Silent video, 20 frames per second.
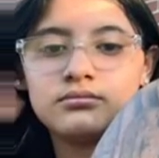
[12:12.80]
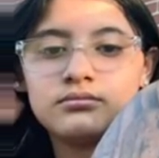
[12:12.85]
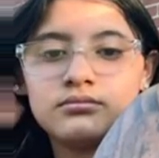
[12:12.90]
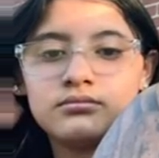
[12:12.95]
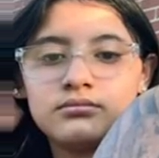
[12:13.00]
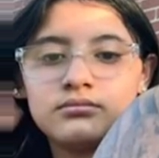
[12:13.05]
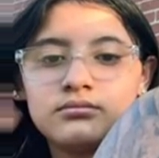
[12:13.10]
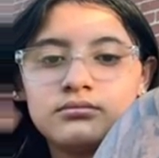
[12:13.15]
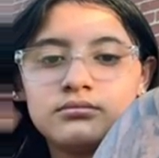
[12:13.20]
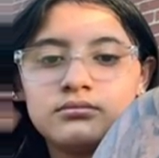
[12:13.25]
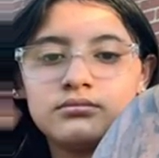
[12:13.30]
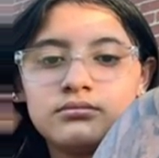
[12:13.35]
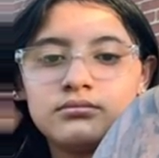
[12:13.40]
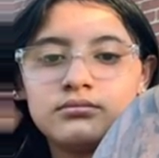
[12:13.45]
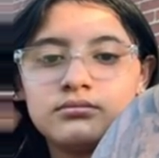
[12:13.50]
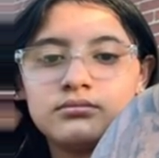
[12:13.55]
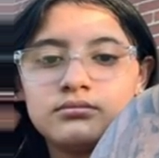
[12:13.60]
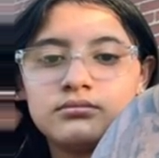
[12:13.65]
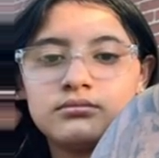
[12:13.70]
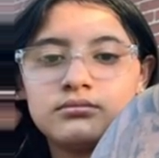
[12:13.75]

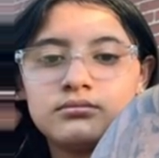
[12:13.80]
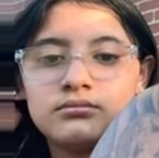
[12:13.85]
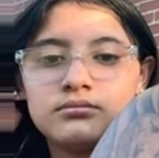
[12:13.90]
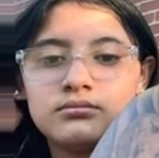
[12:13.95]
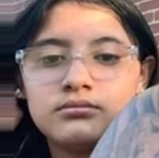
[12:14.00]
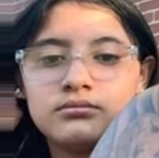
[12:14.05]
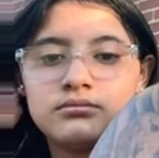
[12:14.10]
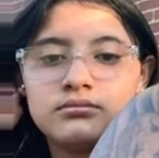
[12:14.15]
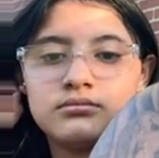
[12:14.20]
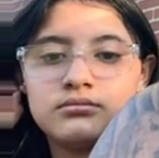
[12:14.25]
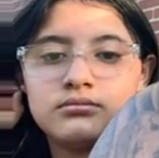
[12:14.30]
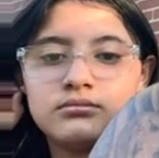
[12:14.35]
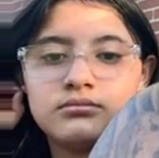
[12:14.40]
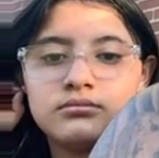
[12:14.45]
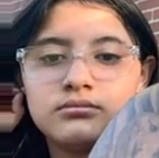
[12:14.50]
Nothing is said.